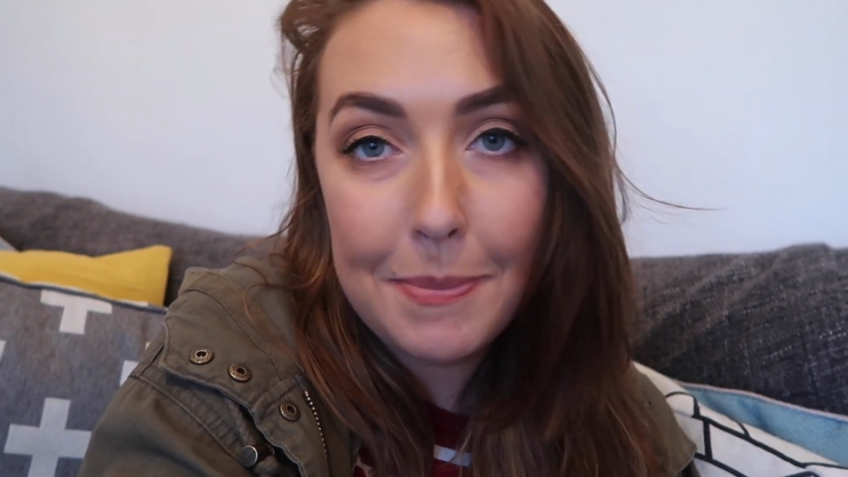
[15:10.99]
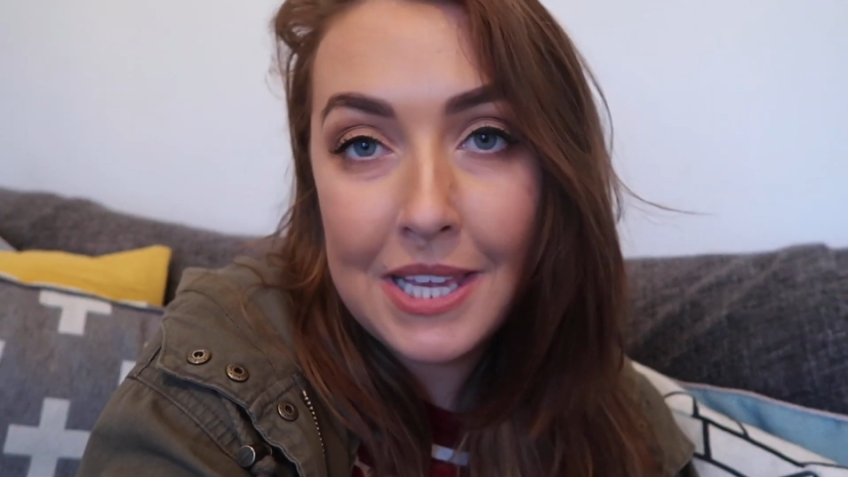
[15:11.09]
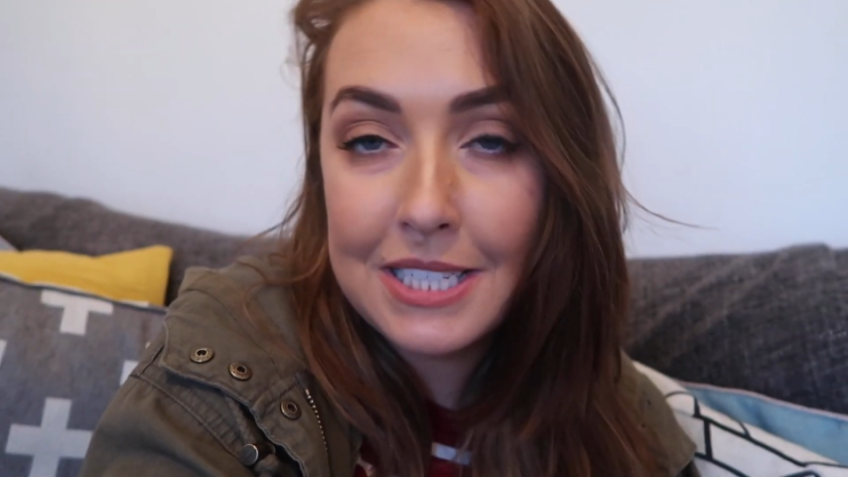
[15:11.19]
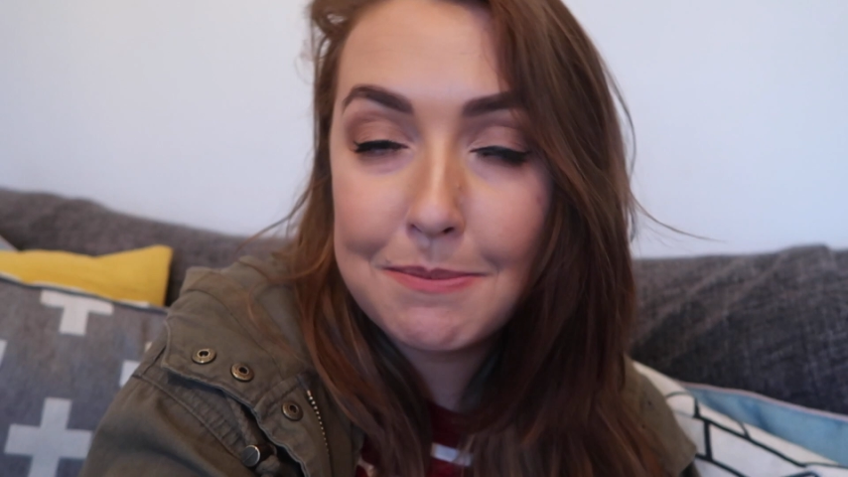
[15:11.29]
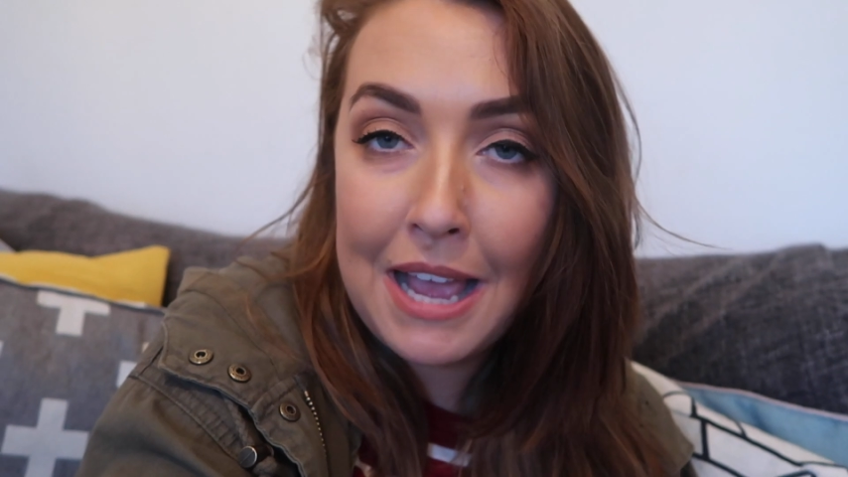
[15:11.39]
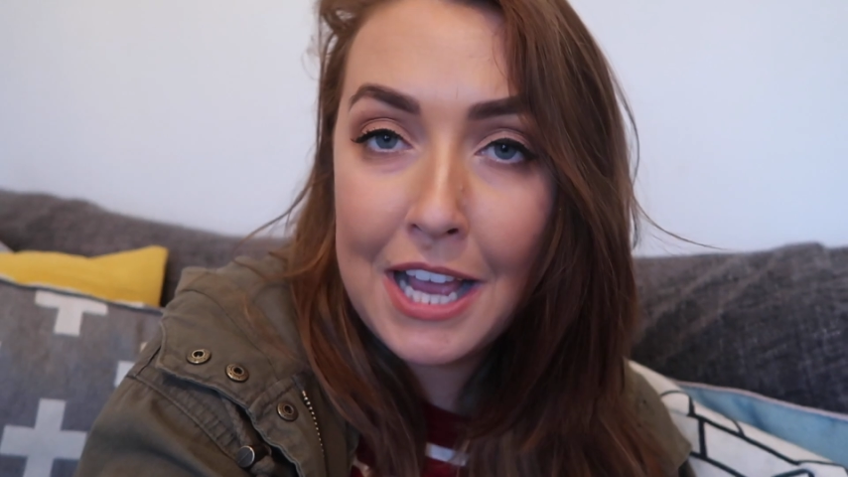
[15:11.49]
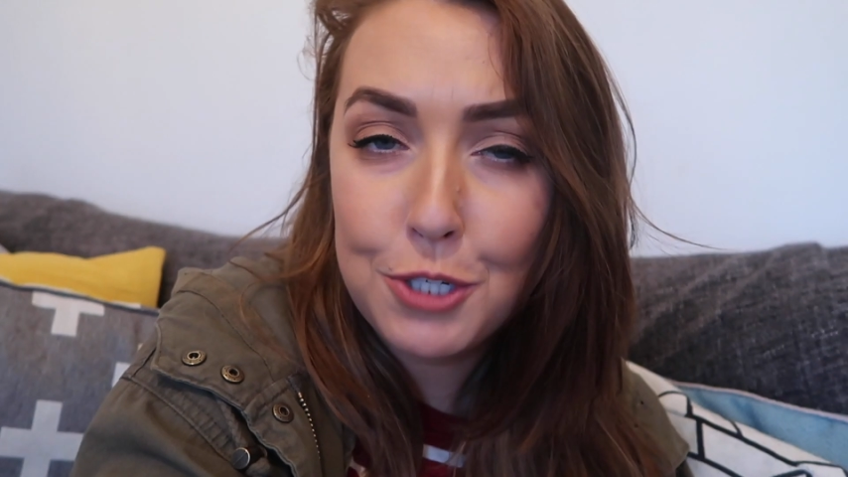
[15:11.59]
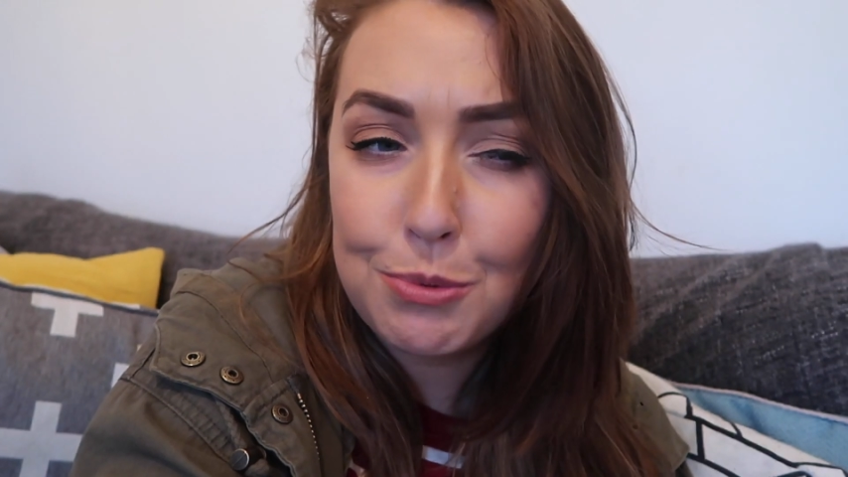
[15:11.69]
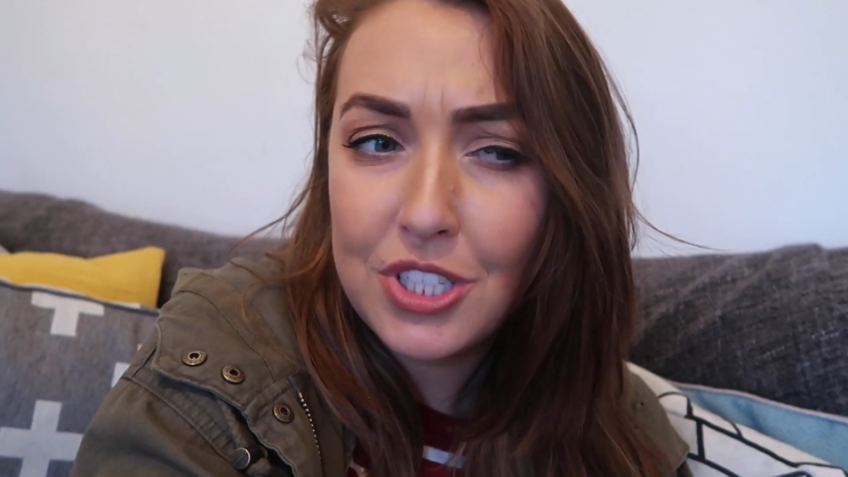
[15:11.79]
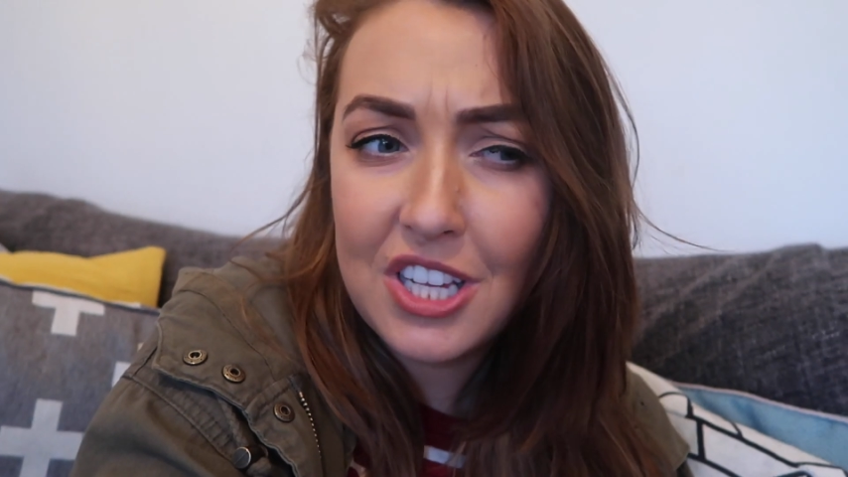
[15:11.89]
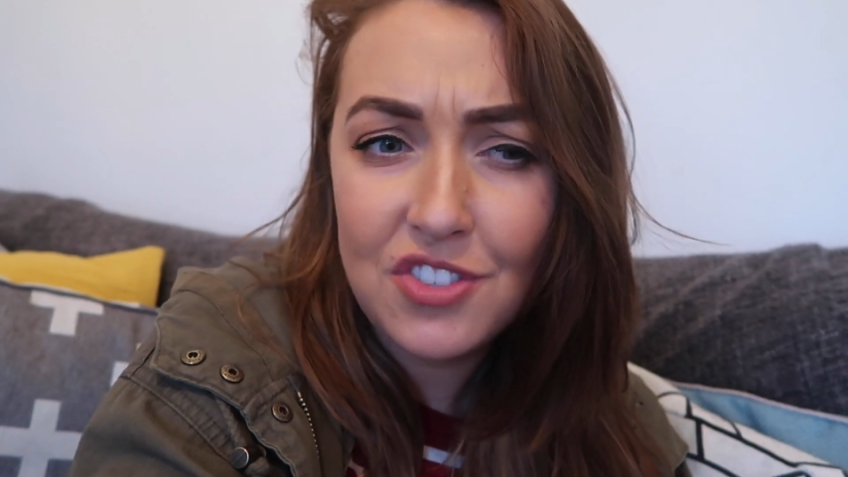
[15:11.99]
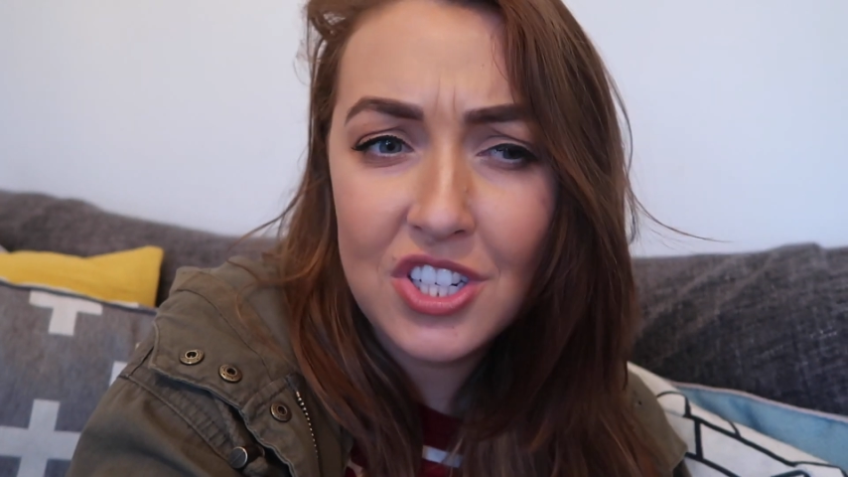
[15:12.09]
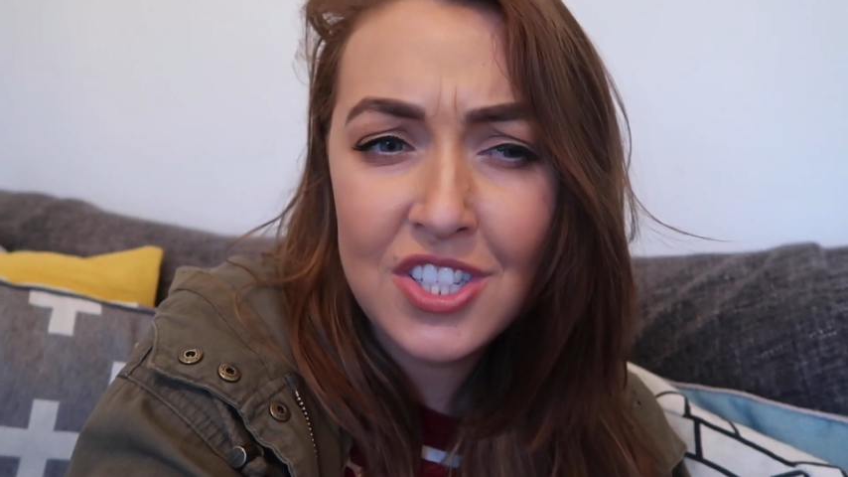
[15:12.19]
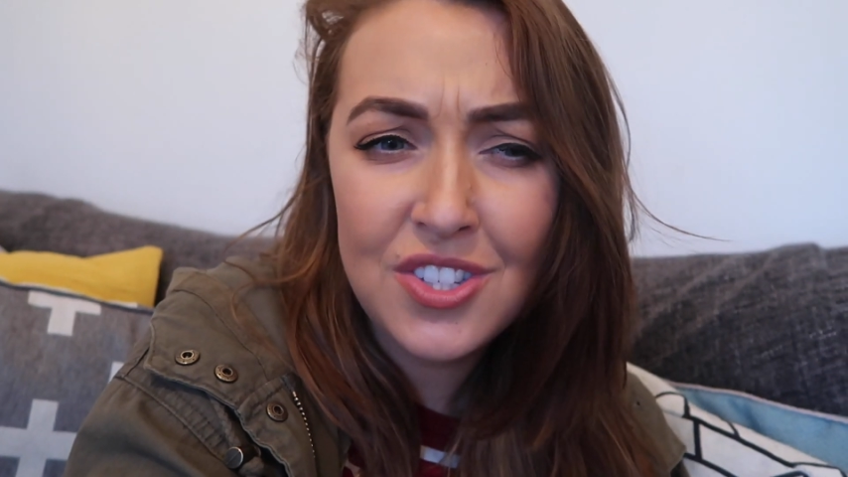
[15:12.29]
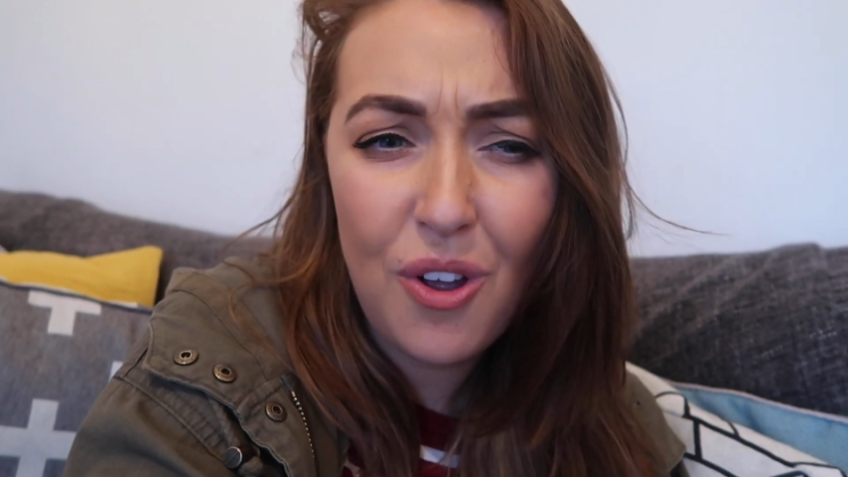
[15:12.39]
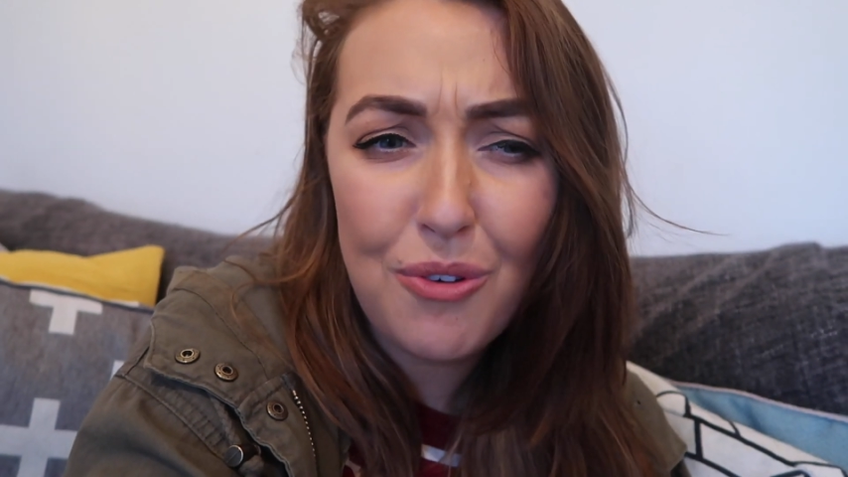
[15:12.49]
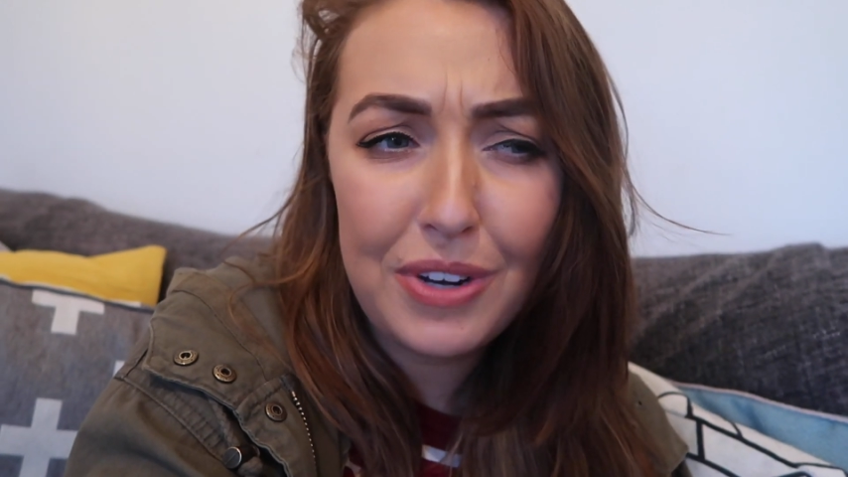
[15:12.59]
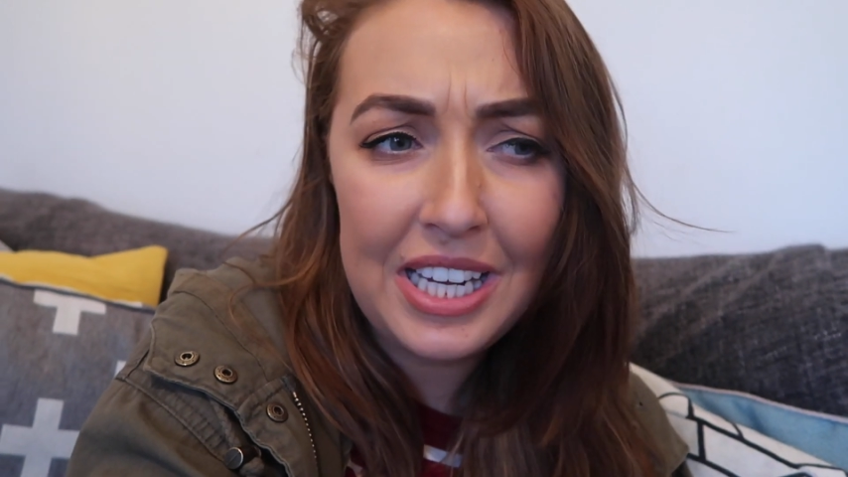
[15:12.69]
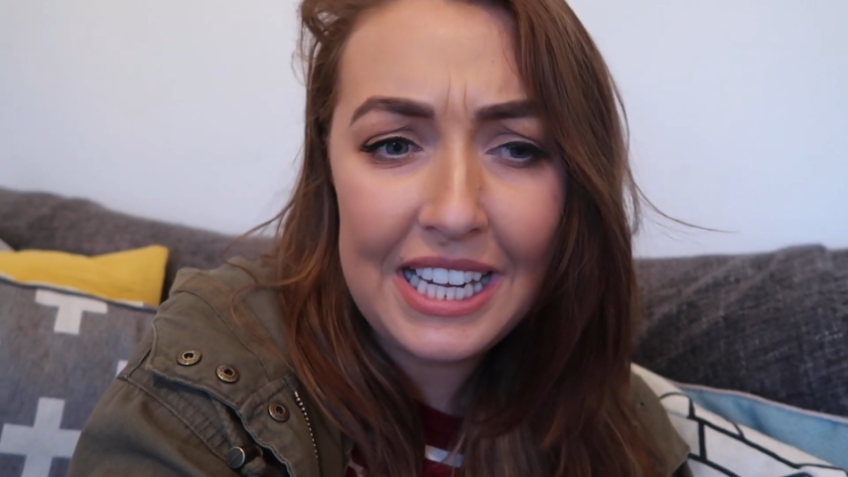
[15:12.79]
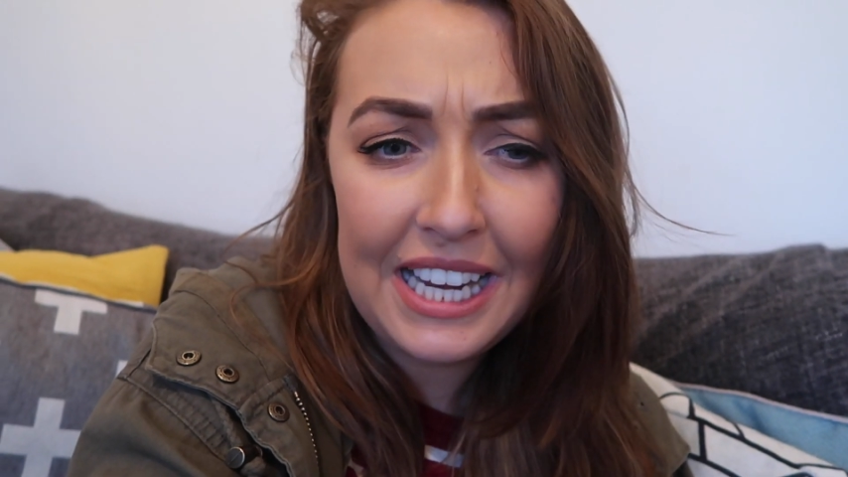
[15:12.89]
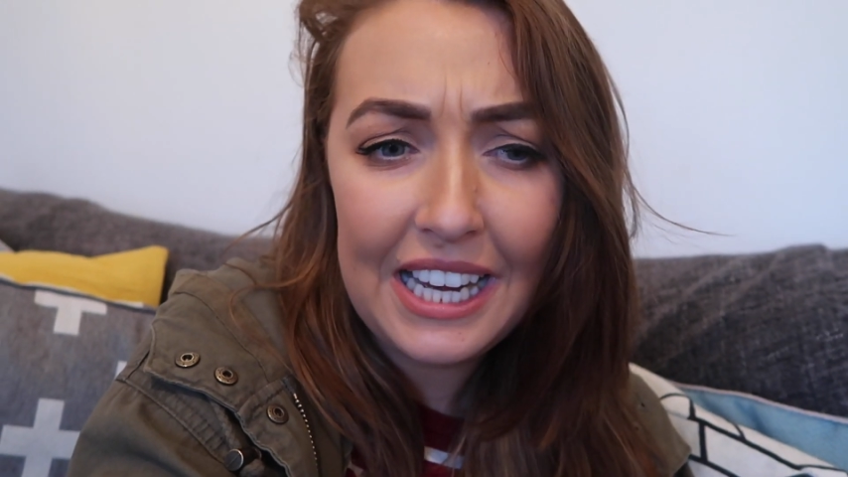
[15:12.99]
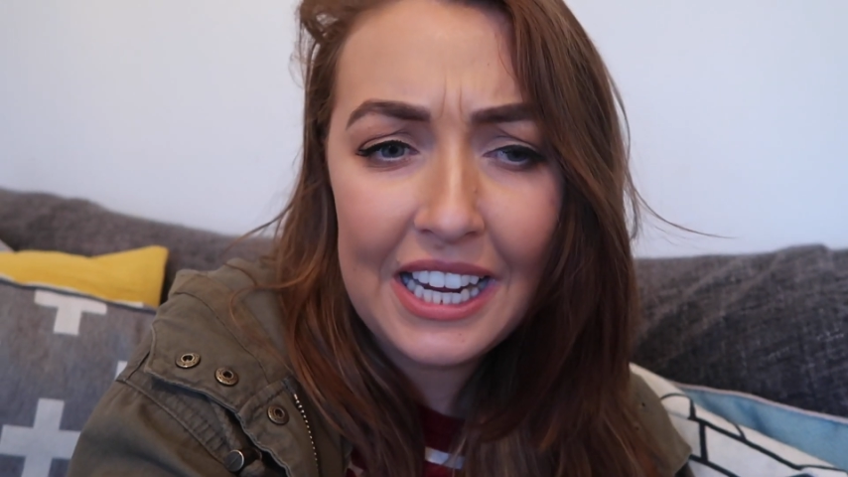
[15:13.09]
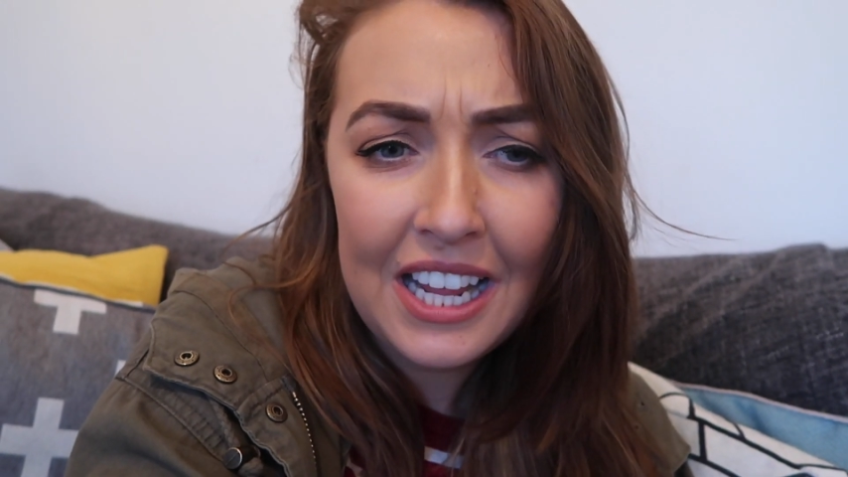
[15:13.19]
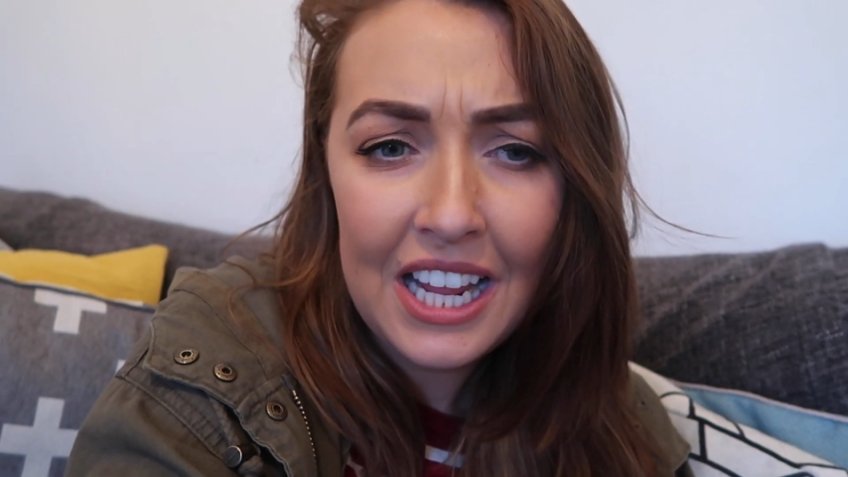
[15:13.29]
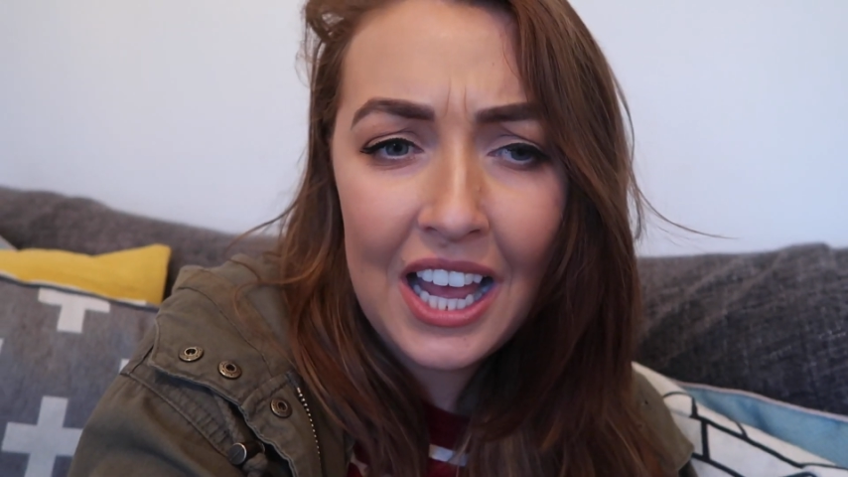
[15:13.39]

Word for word: mix mash because I've just not really,